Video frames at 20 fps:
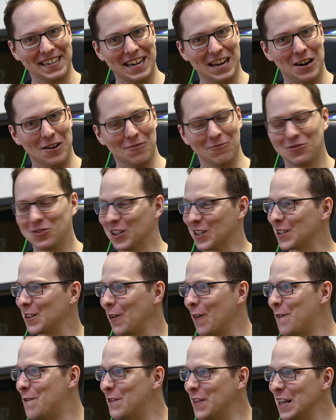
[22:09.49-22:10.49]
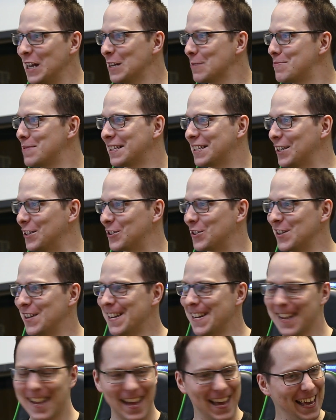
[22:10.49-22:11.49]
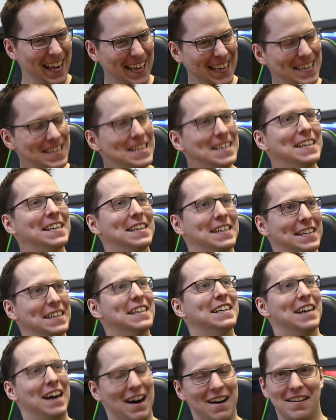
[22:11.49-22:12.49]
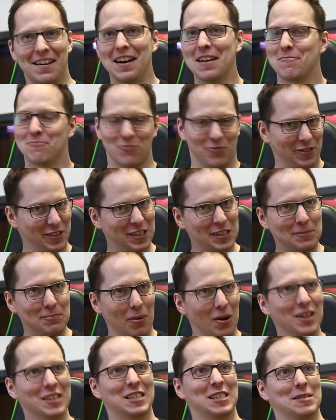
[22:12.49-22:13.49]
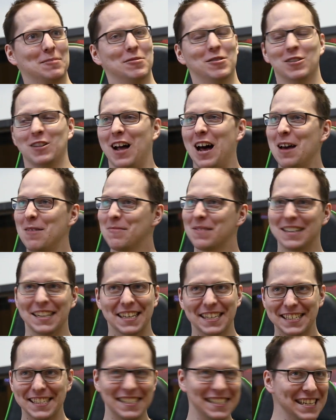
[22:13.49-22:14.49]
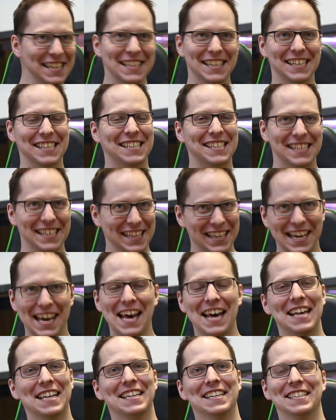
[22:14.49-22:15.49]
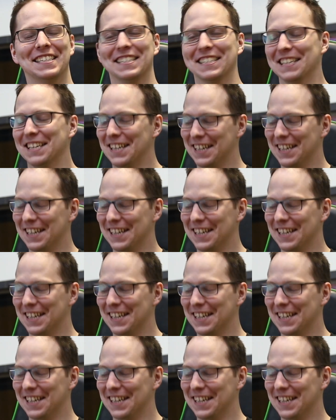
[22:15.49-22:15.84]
now. Just fetal position, I'm responsible. I'm gonna see this to the end.